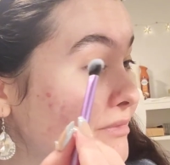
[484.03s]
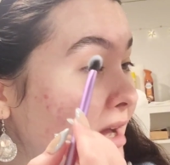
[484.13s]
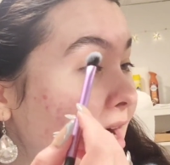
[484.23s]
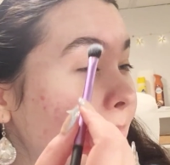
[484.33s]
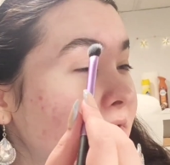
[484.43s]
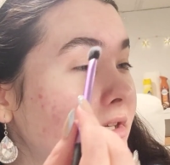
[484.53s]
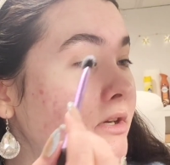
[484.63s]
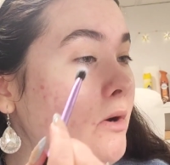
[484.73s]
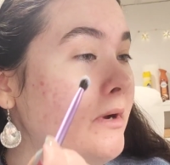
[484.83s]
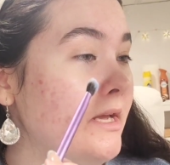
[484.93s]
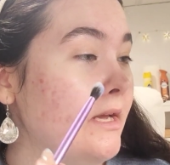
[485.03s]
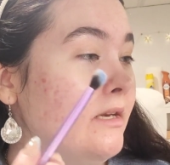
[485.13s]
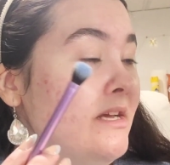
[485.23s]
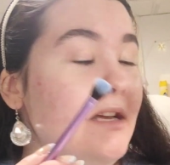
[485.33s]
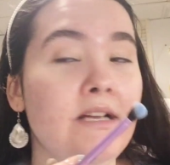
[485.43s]
I'm just going to go in.
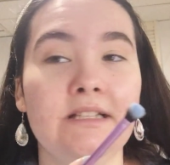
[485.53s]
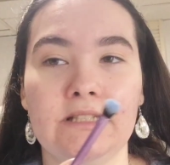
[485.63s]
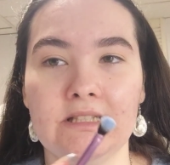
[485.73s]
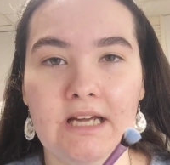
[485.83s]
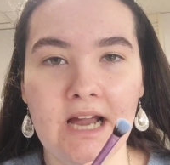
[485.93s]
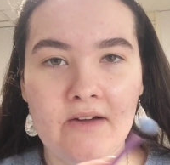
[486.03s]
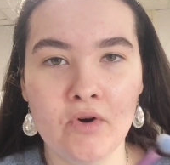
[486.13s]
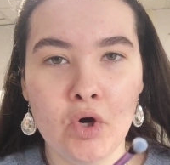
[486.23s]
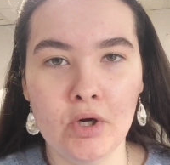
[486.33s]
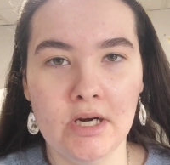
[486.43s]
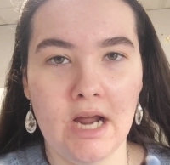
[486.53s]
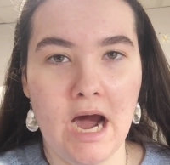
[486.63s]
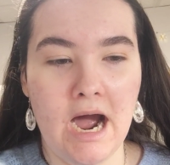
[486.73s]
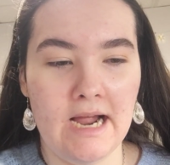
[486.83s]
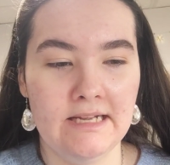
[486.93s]
Since I have hooded
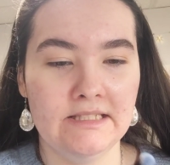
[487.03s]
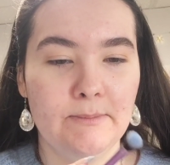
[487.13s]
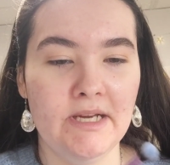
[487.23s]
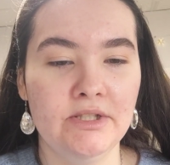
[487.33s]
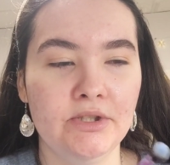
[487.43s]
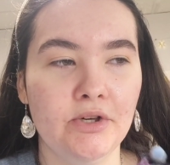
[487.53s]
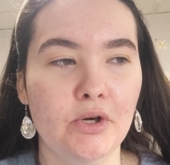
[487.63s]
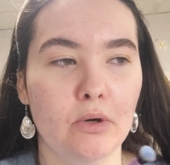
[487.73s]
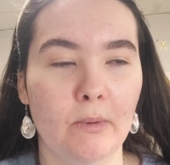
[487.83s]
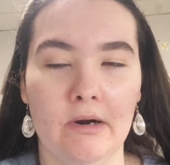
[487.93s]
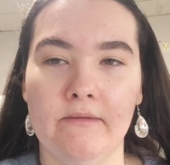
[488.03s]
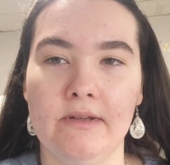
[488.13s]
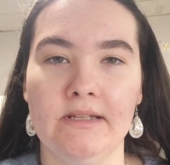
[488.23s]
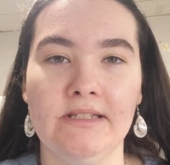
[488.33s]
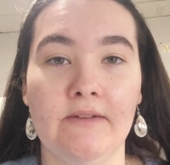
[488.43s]
eyes, make sure you're aware of
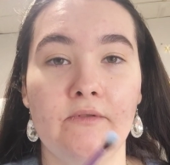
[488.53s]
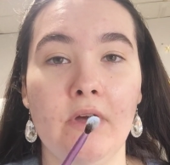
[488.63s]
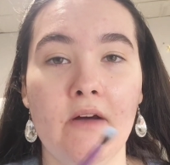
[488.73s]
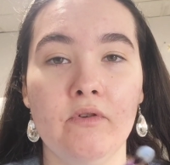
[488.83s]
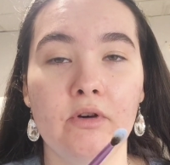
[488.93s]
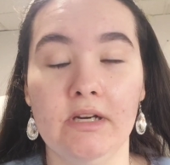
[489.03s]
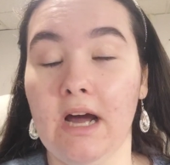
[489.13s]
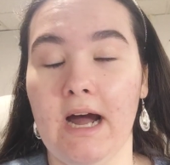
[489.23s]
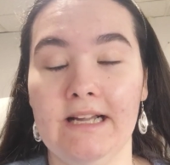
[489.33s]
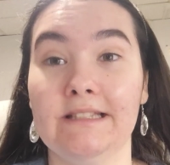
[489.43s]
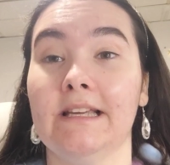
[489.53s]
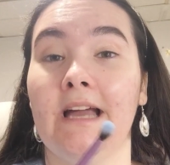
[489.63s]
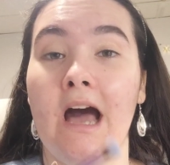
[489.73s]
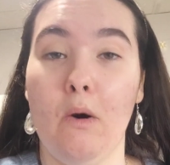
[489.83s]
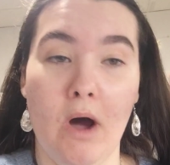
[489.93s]
this. If you have hooded eyes like
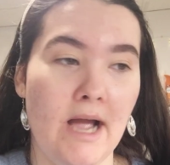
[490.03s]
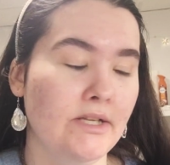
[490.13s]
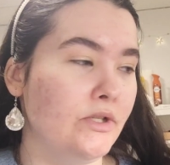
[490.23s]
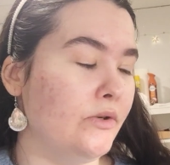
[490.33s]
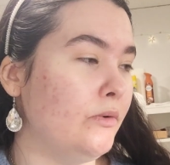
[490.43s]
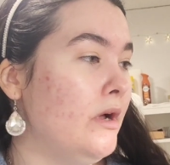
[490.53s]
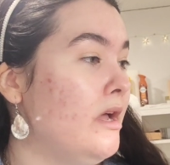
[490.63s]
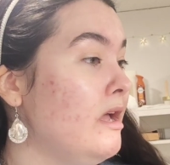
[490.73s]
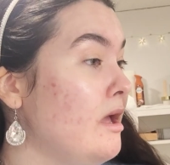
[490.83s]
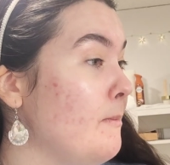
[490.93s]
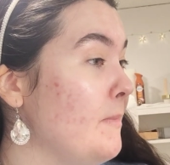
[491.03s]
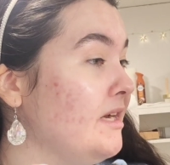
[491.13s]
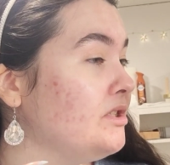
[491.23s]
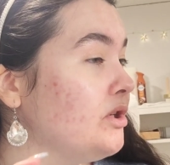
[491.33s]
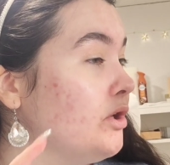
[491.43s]
how I do,
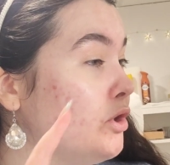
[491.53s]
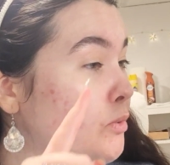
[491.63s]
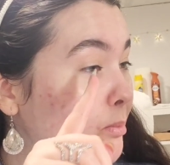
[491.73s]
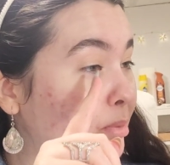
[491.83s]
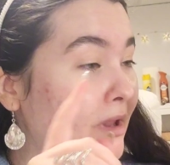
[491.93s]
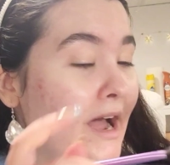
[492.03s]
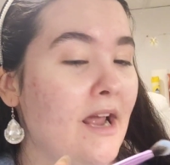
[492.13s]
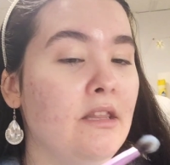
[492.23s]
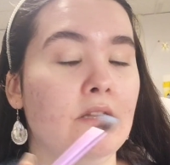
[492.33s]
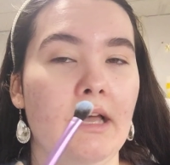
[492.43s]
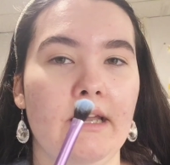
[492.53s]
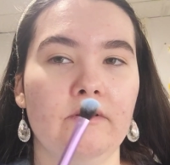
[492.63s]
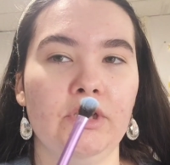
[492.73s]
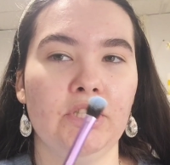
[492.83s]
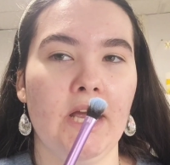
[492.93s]
make sure you apply the
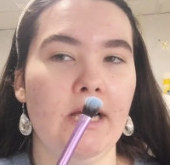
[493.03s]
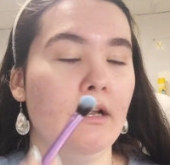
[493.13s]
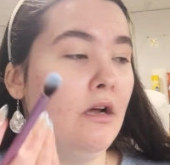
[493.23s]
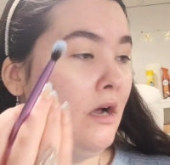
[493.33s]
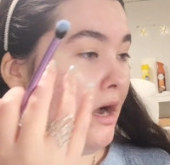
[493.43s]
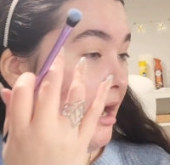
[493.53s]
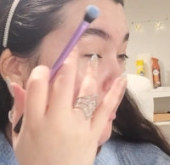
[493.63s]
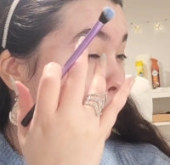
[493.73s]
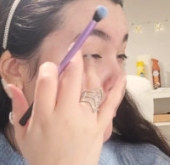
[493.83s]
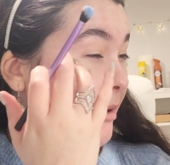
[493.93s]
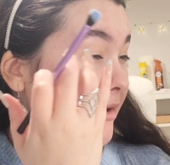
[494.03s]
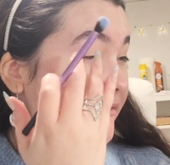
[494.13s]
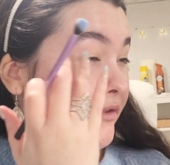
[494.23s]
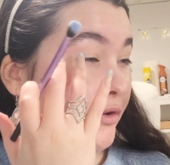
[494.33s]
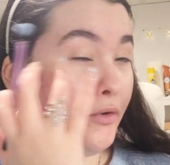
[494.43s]
lightest shade
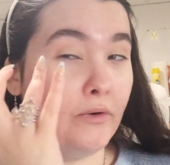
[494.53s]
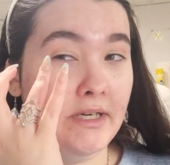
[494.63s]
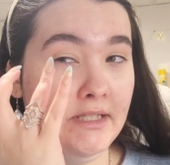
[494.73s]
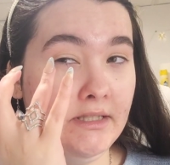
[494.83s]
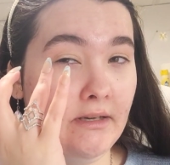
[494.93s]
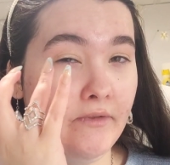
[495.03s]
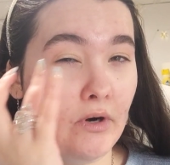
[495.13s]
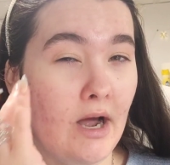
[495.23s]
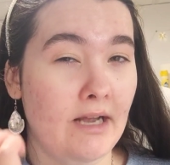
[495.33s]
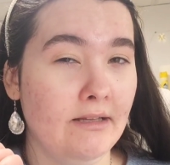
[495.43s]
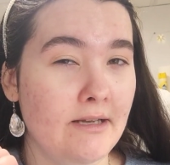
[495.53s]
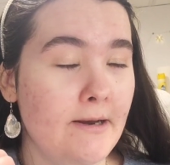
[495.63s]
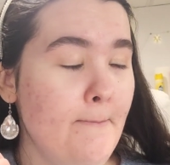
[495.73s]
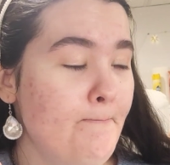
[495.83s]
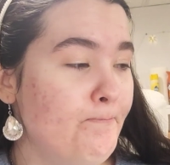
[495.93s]
above the crease of your eyelid.
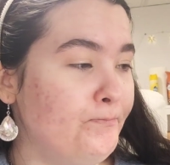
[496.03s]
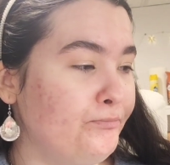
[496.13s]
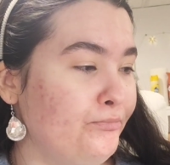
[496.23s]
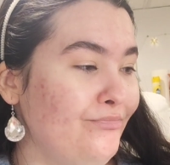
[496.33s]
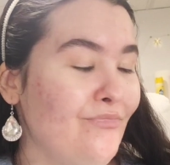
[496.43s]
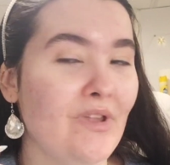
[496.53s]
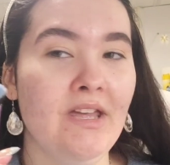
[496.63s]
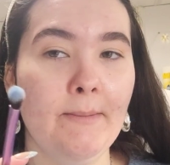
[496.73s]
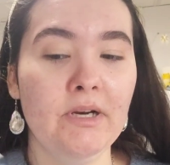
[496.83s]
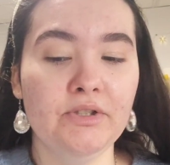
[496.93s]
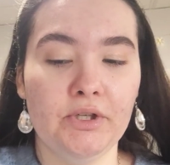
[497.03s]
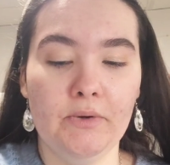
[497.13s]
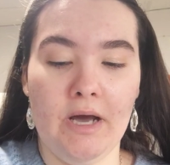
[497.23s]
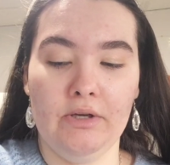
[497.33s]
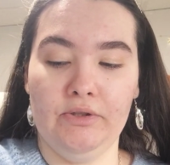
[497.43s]
And I'm going to show you
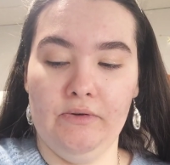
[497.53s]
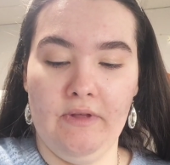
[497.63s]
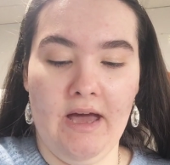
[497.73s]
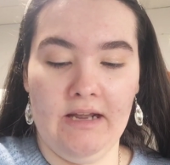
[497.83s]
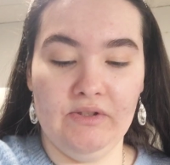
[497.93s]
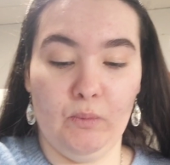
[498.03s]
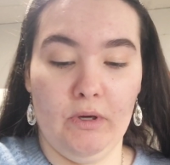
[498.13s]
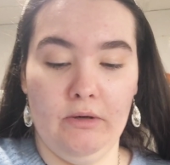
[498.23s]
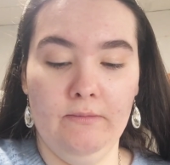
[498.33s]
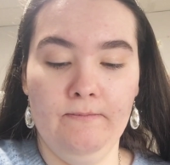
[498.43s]
how to do that as well.